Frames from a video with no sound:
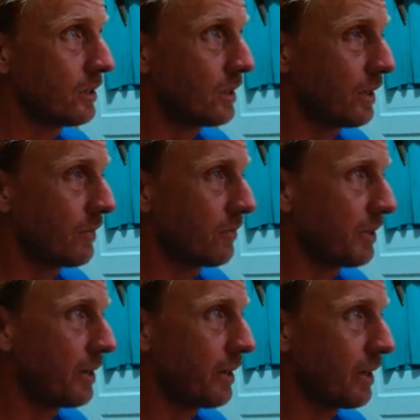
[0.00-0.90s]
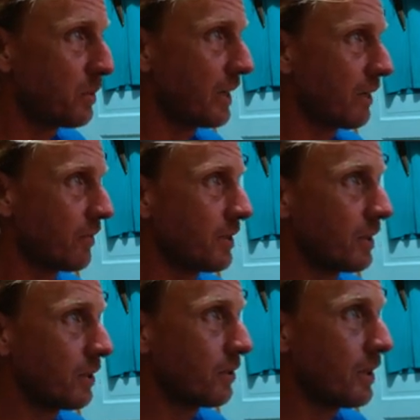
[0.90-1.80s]
I haven't figured out how to make everything
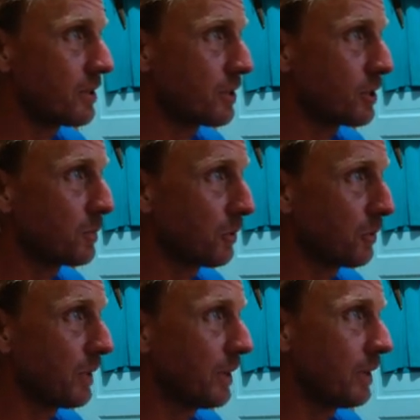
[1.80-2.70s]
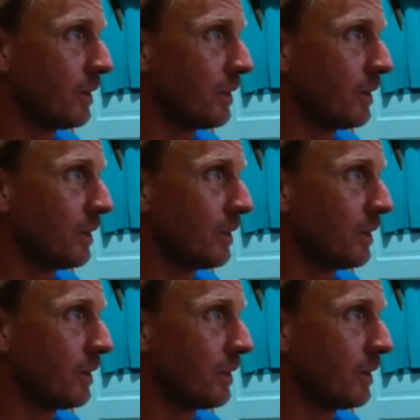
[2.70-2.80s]
go nice and smooth, but